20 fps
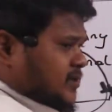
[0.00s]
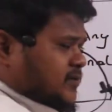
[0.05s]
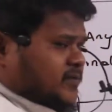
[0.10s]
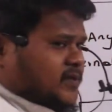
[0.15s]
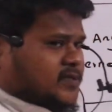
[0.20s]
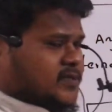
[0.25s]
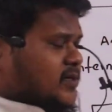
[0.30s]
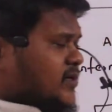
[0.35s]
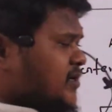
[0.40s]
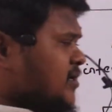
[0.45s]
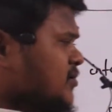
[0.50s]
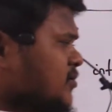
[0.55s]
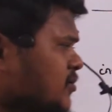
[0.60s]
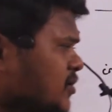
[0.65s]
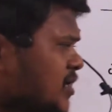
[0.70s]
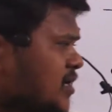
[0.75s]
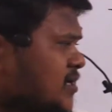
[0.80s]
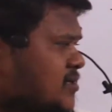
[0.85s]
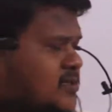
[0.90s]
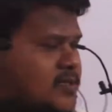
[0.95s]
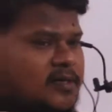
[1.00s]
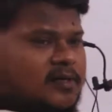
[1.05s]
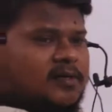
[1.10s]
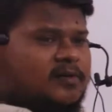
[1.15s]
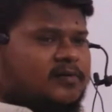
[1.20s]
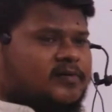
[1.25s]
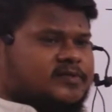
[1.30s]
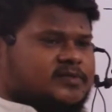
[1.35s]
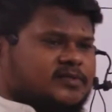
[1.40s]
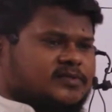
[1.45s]
we studied only external
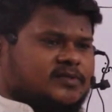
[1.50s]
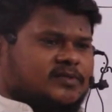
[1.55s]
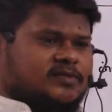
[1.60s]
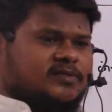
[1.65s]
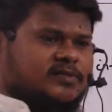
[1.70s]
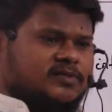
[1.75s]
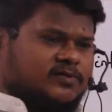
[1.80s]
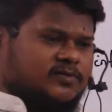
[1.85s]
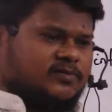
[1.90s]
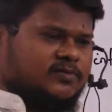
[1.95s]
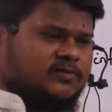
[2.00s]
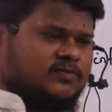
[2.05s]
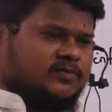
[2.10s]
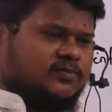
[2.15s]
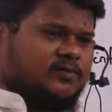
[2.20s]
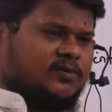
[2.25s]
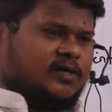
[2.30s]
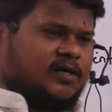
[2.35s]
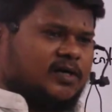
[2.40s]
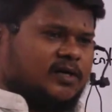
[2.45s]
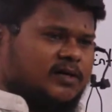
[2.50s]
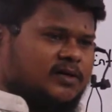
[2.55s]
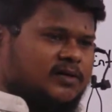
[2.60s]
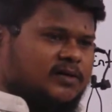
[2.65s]
resistances, no? Okay.